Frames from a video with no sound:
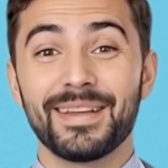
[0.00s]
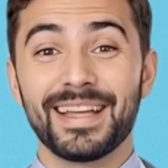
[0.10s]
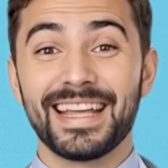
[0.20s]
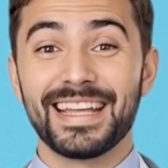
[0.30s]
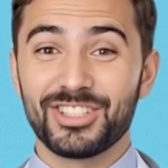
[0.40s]

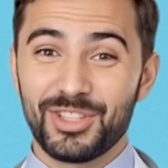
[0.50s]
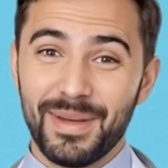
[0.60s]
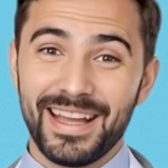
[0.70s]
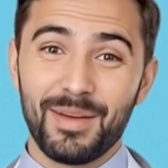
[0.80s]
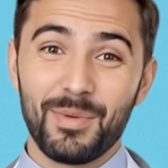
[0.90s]
Eating too
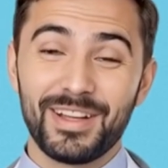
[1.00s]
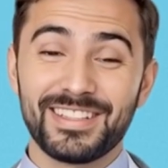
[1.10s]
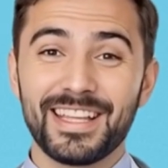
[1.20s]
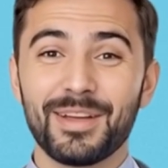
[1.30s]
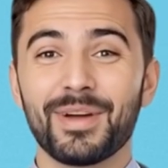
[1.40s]
many at
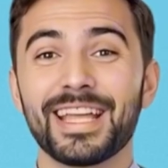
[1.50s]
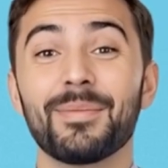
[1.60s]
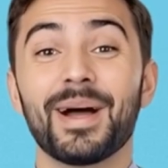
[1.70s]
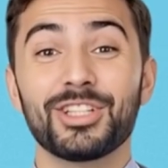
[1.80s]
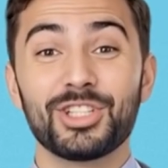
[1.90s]
once can raise
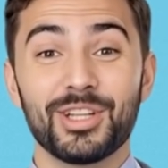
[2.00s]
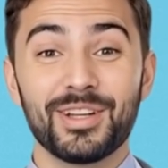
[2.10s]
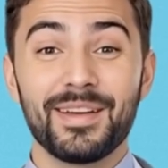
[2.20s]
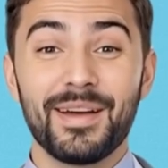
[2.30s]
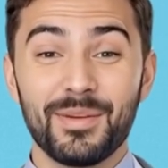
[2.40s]
blood
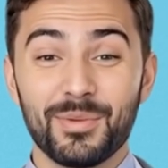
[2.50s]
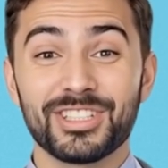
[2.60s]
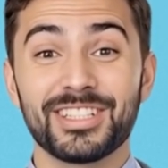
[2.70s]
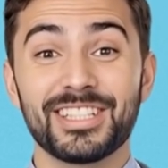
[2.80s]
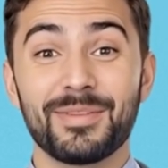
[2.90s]
sugar,
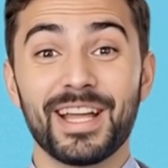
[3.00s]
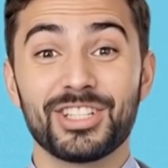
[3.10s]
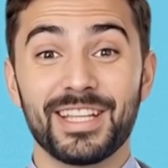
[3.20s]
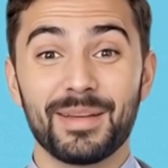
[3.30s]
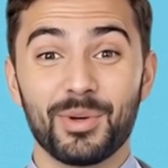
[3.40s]
which is
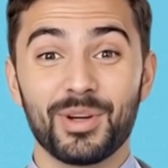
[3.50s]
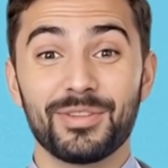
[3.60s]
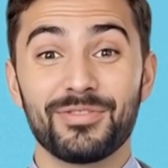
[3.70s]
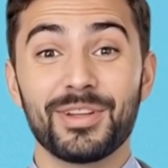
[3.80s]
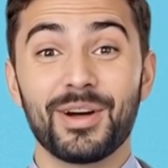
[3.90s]
especially
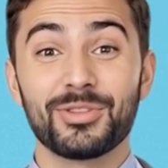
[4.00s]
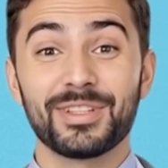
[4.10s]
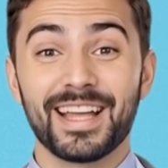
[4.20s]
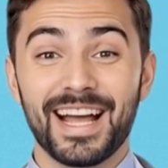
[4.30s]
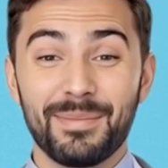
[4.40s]
important for those
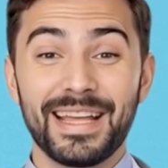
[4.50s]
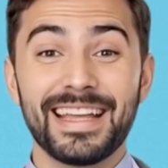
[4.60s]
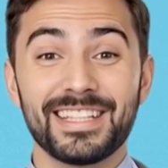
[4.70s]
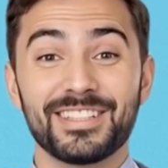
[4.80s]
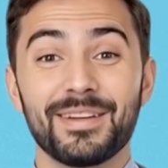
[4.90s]
with
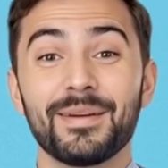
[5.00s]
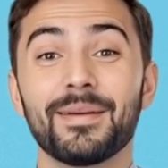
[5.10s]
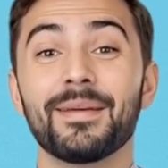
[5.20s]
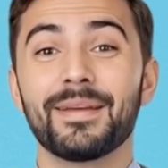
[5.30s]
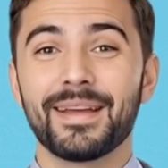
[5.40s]
diabetes.
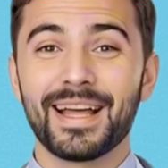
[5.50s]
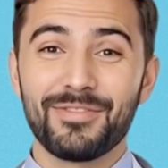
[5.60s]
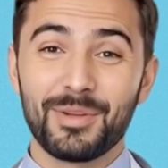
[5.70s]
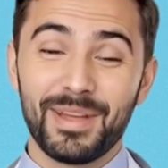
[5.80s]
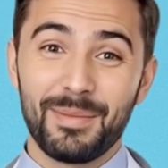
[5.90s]
And
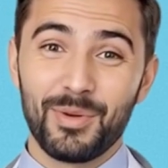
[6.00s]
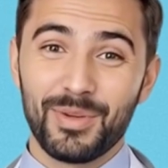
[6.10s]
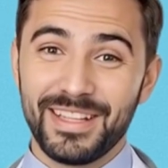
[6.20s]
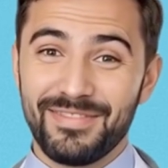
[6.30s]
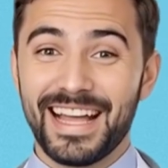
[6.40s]
for people
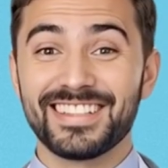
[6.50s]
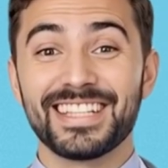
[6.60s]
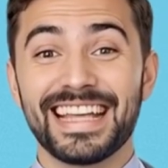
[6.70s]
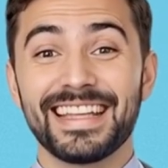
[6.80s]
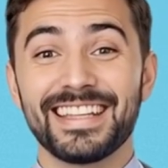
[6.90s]
with
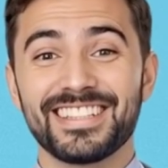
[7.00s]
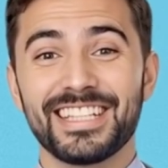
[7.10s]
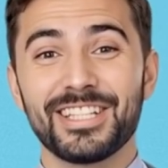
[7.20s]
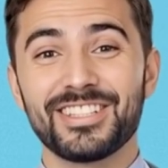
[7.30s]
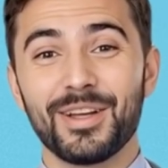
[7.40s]
advanced kidney
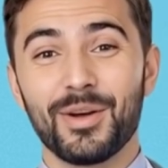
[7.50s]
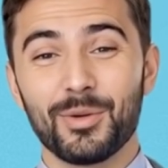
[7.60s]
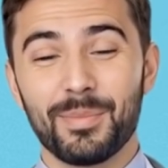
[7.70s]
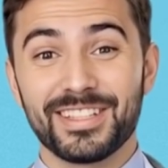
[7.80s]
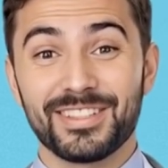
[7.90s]
disease
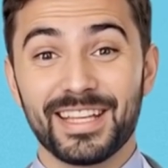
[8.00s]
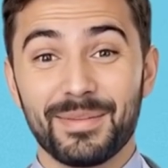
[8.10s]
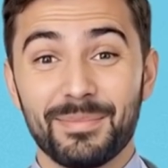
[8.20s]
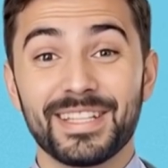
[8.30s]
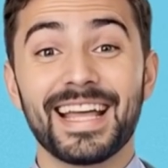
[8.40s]
who must
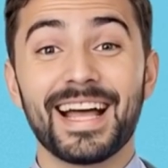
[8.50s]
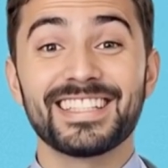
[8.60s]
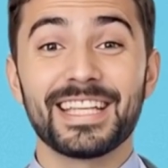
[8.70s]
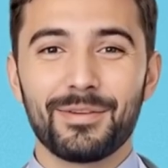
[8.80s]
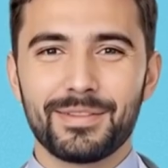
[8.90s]
limit
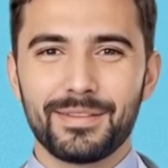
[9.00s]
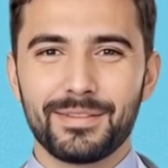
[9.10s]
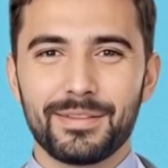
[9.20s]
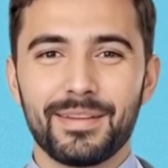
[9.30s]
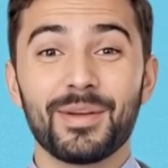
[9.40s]
potassium,
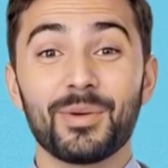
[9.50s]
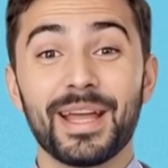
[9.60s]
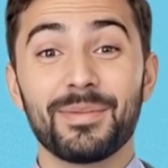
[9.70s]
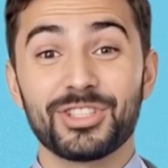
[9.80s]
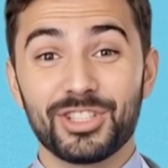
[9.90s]

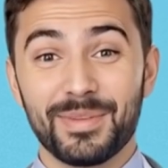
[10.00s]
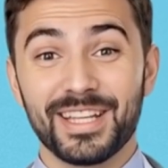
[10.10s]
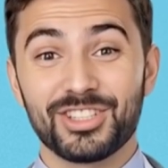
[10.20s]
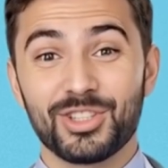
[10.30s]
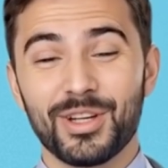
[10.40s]
grapes should
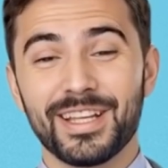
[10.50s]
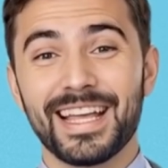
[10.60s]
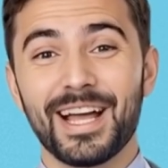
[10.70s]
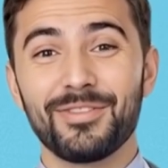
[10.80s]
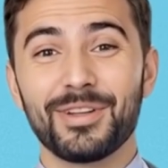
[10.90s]
be enjoyed
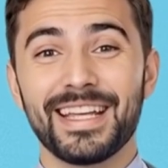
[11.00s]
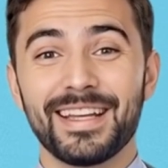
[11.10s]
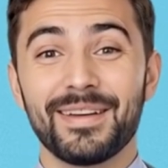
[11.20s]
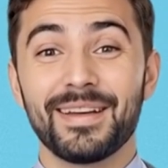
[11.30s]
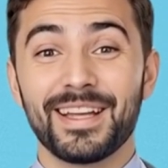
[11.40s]

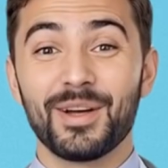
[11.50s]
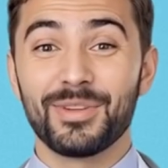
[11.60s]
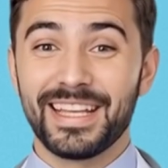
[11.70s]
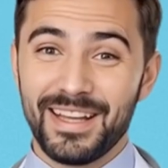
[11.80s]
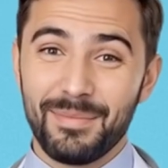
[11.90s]
carefully and
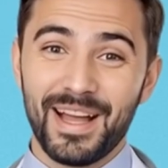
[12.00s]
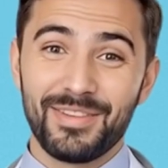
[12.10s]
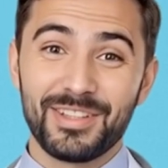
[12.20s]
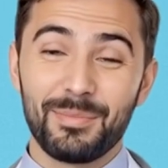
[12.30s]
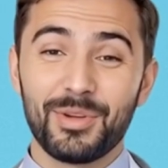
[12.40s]
only in
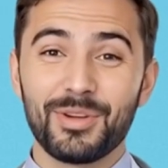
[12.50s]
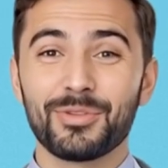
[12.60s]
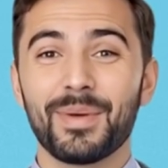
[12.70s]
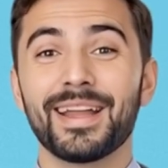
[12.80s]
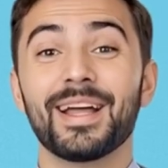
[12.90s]
amounts
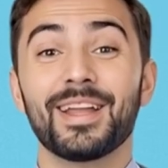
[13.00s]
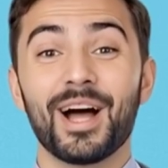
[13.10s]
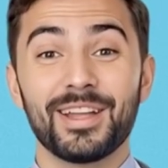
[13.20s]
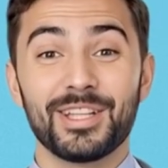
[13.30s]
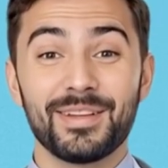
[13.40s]
approved by their
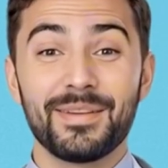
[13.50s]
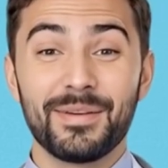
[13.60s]
doctor.